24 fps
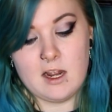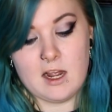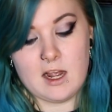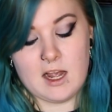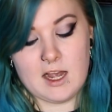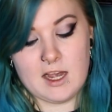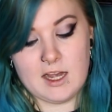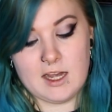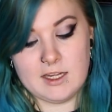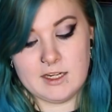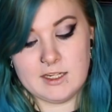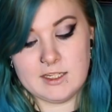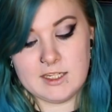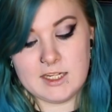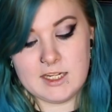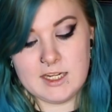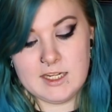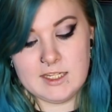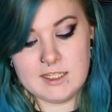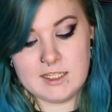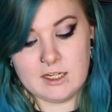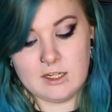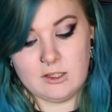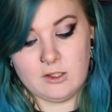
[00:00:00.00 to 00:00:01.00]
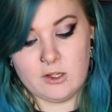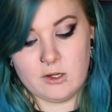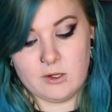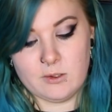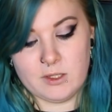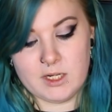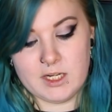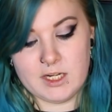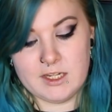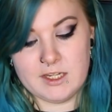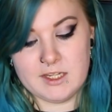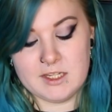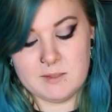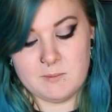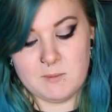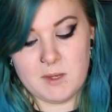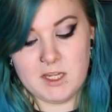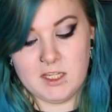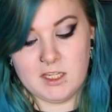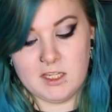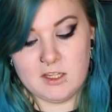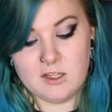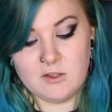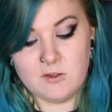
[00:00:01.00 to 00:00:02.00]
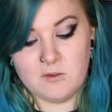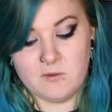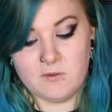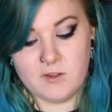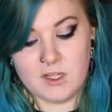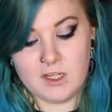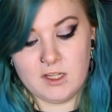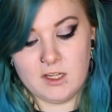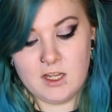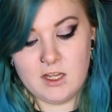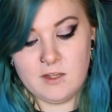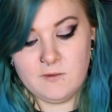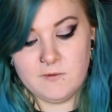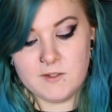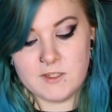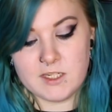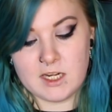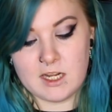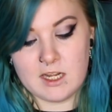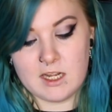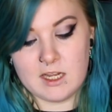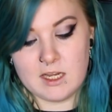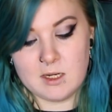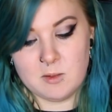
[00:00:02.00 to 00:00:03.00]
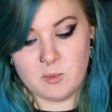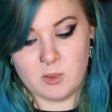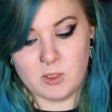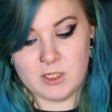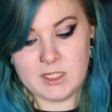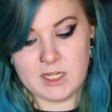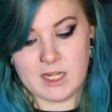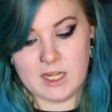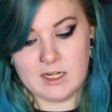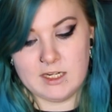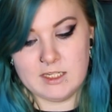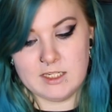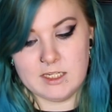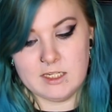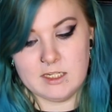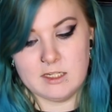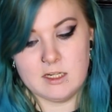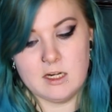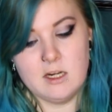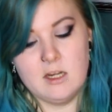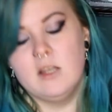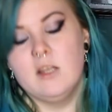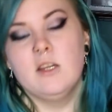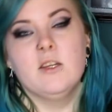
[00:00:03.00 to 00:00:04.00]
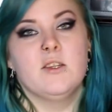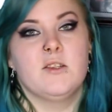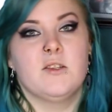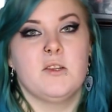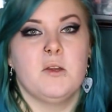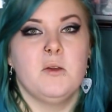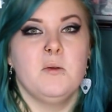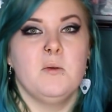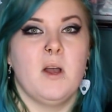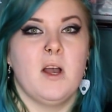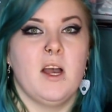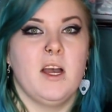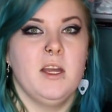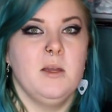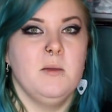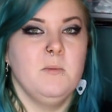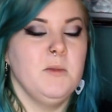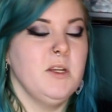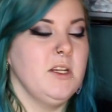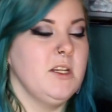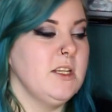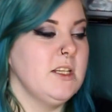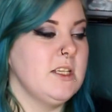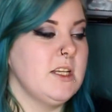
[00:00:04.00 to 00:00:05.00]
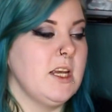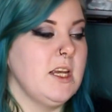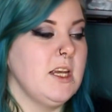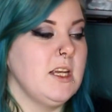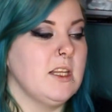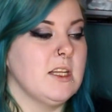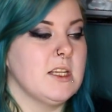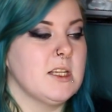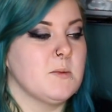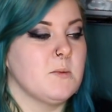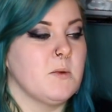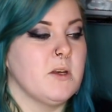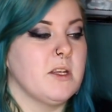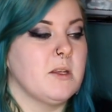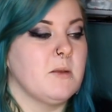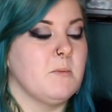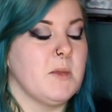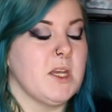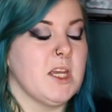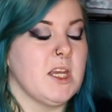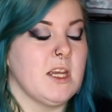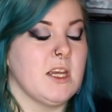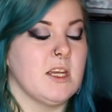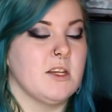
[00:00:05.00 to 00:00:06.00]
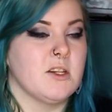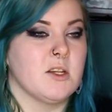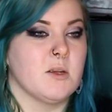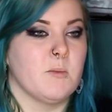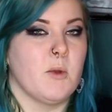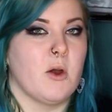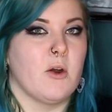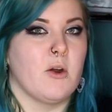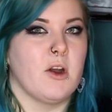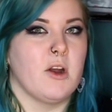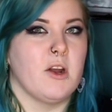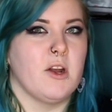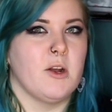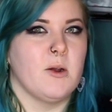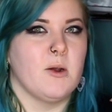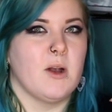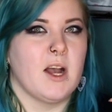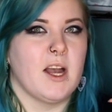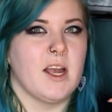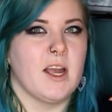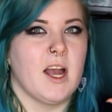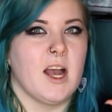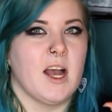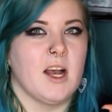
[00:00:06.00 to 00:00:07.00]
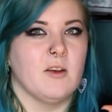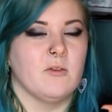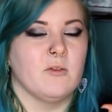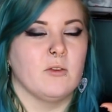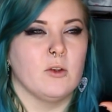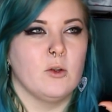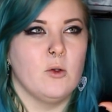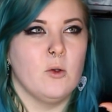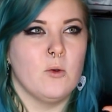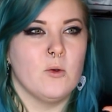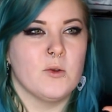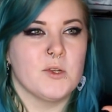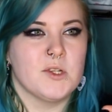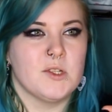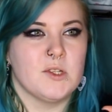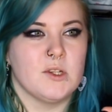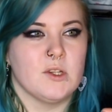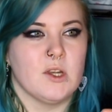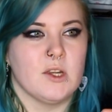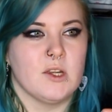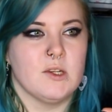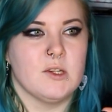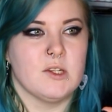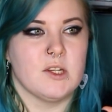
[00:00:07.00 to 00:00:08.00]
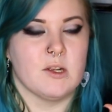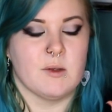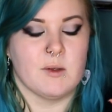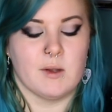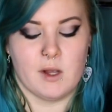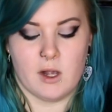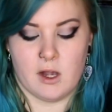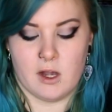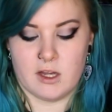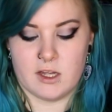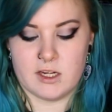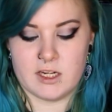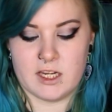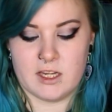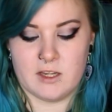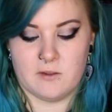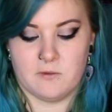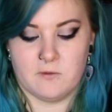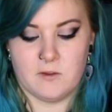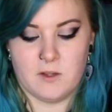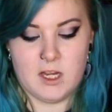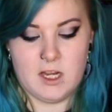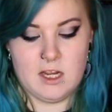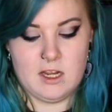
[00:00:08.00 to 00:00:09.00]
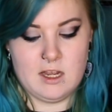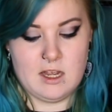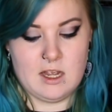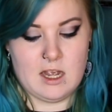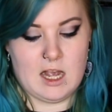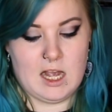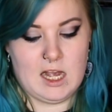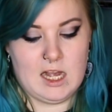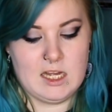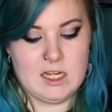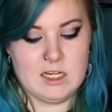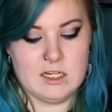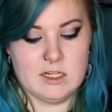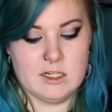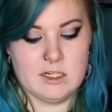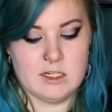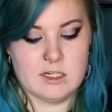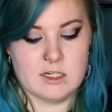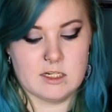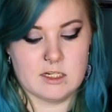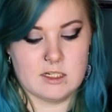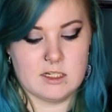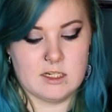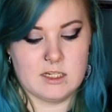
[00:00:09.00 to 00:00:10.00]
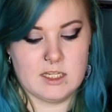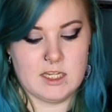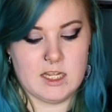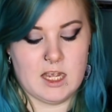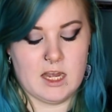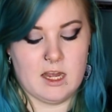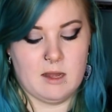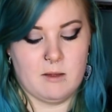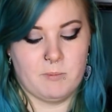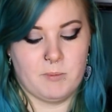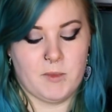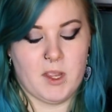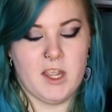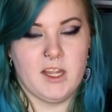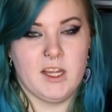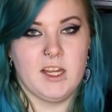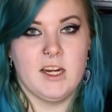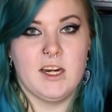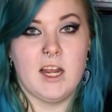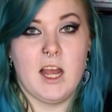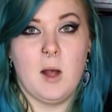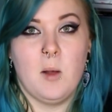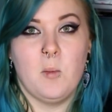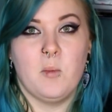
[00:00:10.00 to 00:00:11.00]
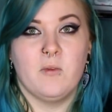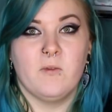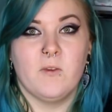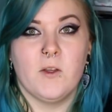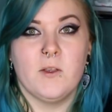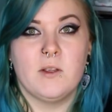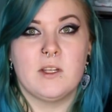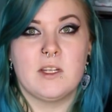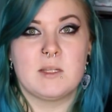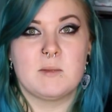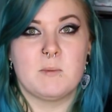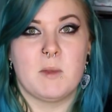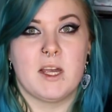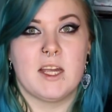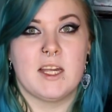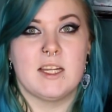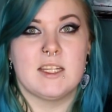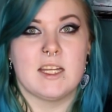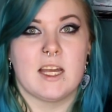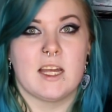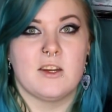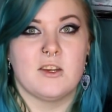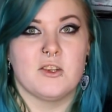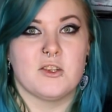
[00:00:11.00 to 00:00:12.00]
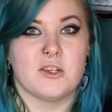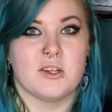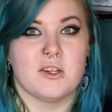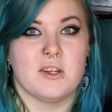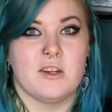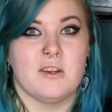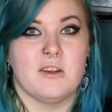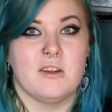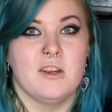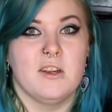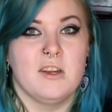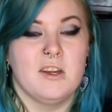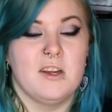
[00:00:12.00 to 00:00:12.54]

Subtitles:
and easing loneliness, making you feel loved and protected. So I'm going to take this with me tomorrow. I have a course to go to in Cardiff, and yeah, it can help focus my attention